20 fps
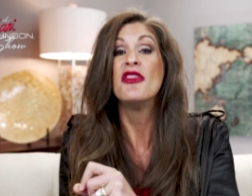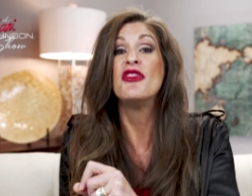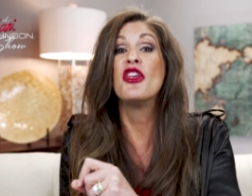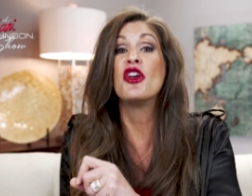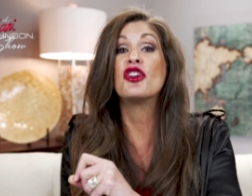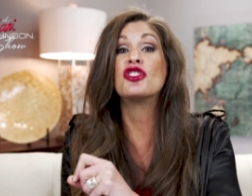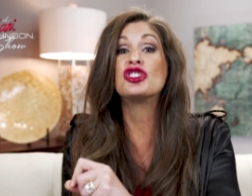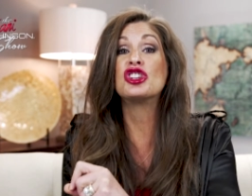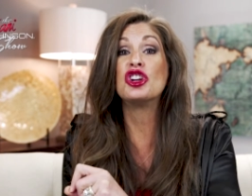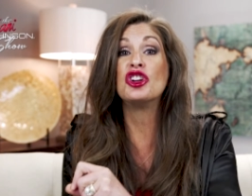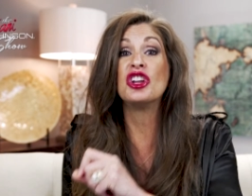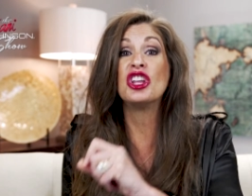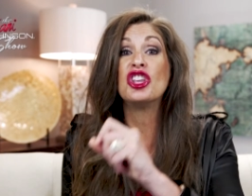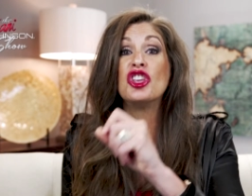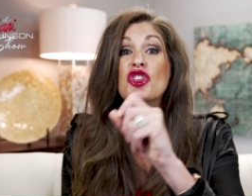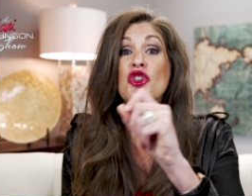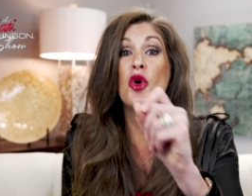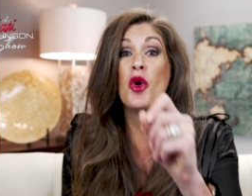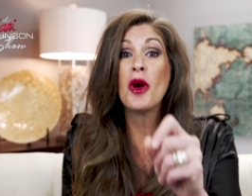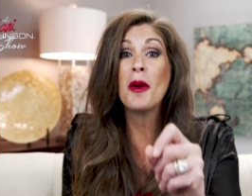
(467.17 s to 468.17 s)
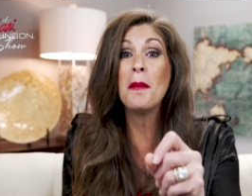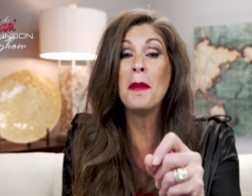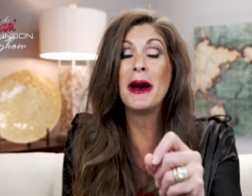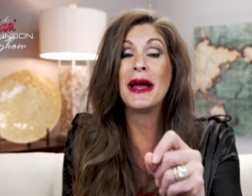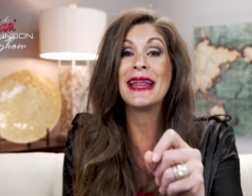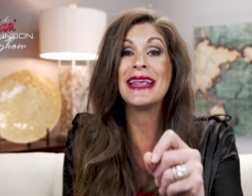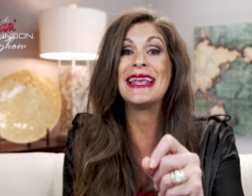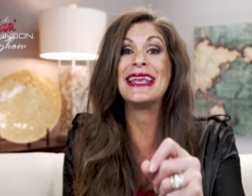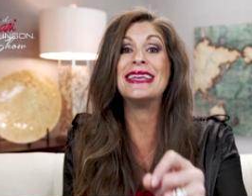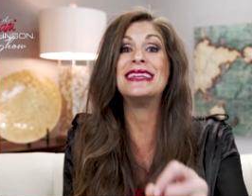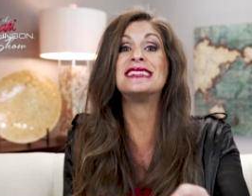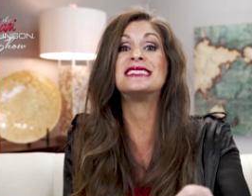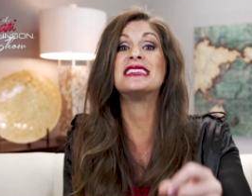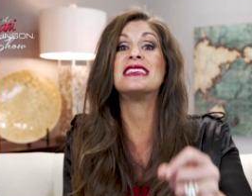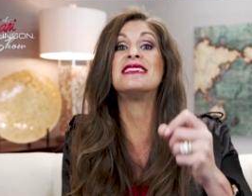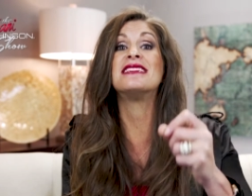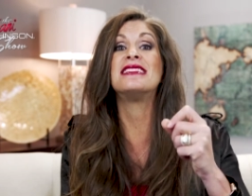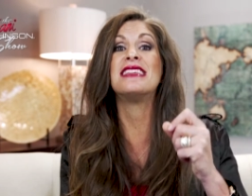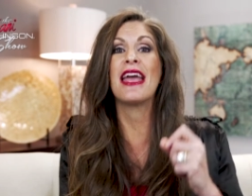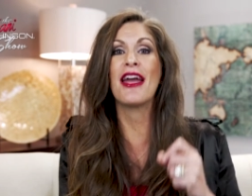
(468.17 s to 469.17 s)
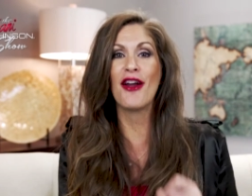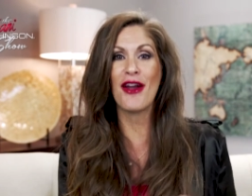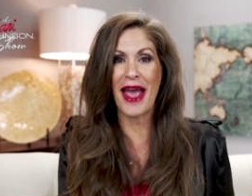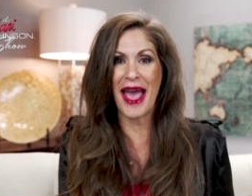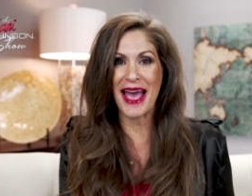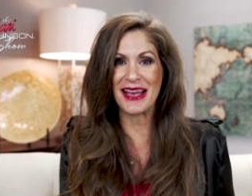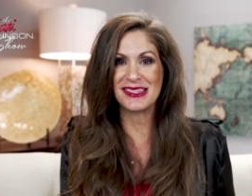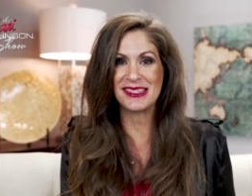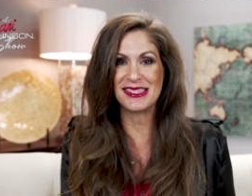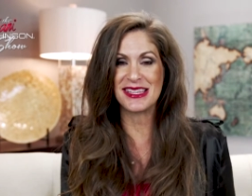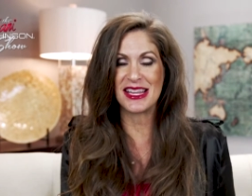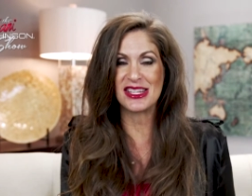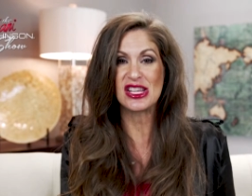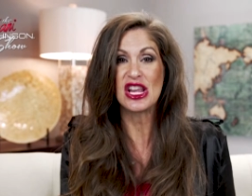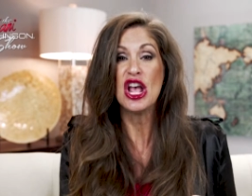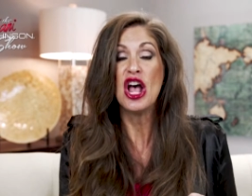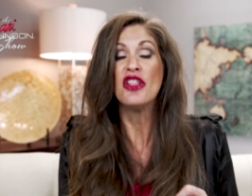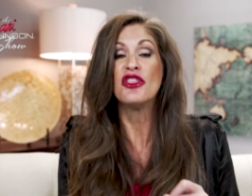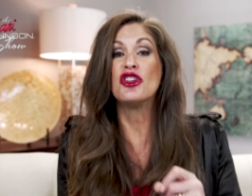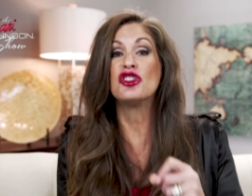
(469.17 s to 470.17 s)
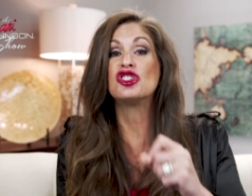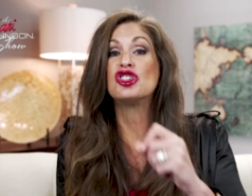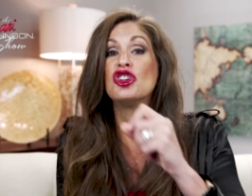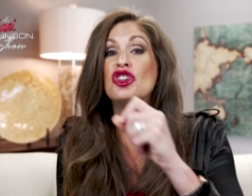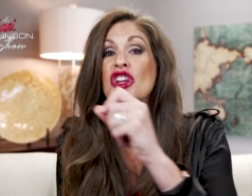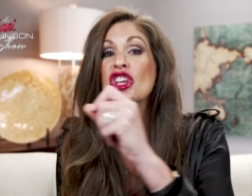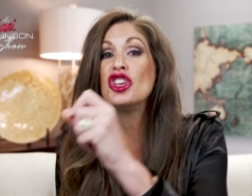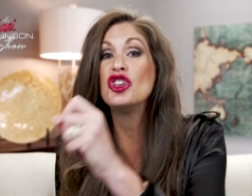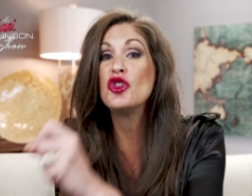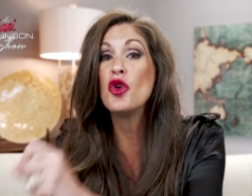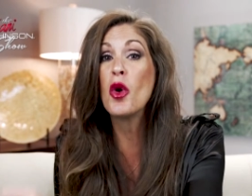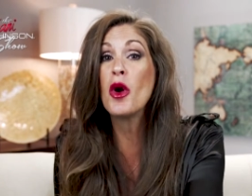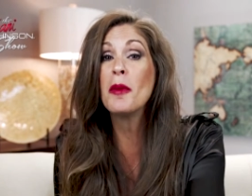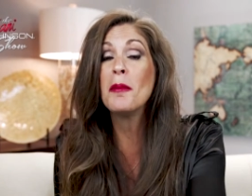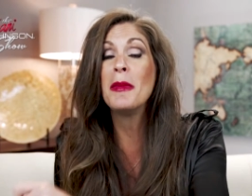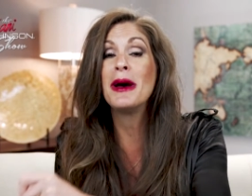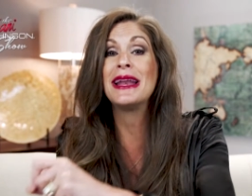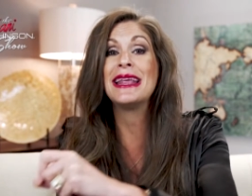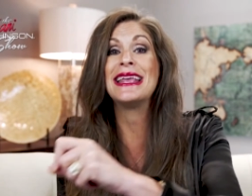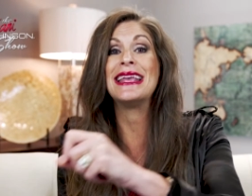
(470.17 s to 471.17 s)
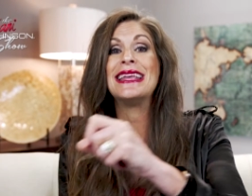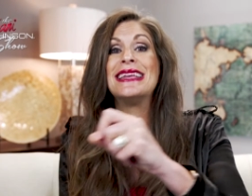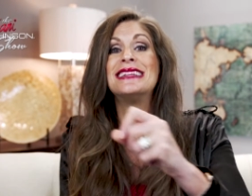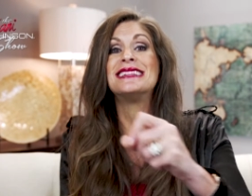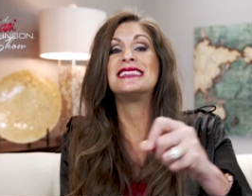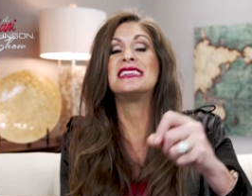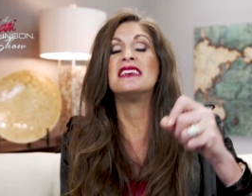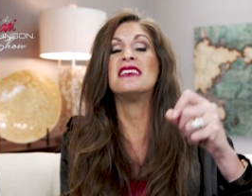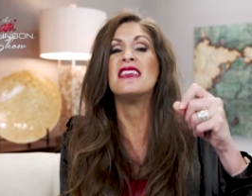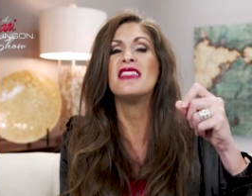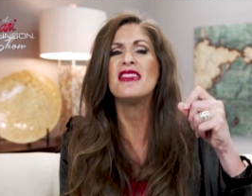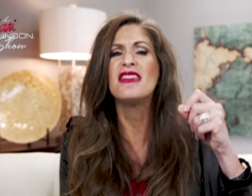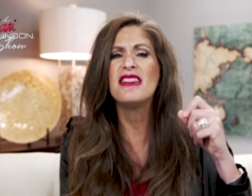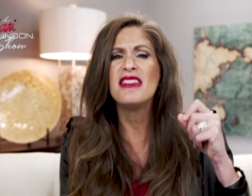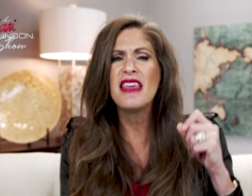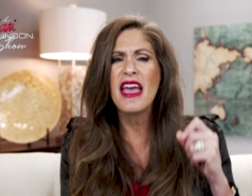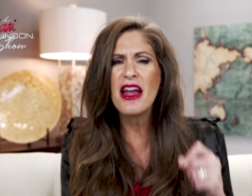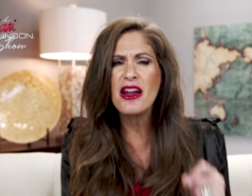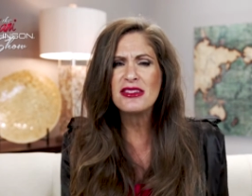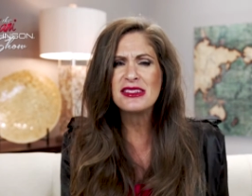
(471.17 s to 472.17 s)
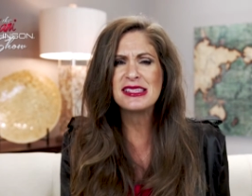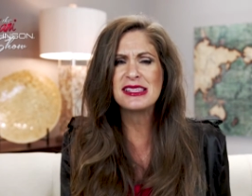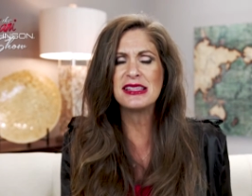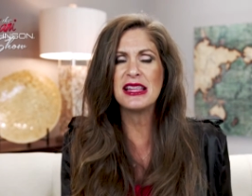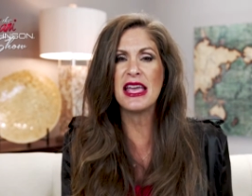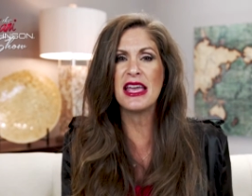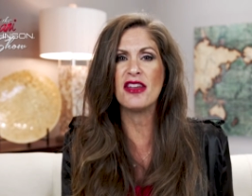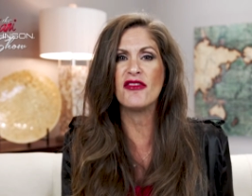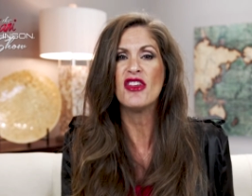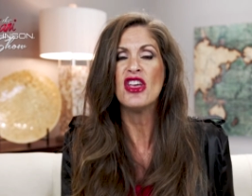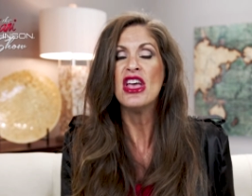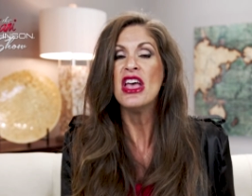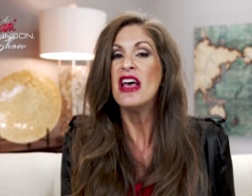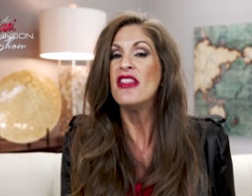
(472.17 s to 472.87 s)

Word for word: They're turning your money into their assets. They're turning your money into their slave.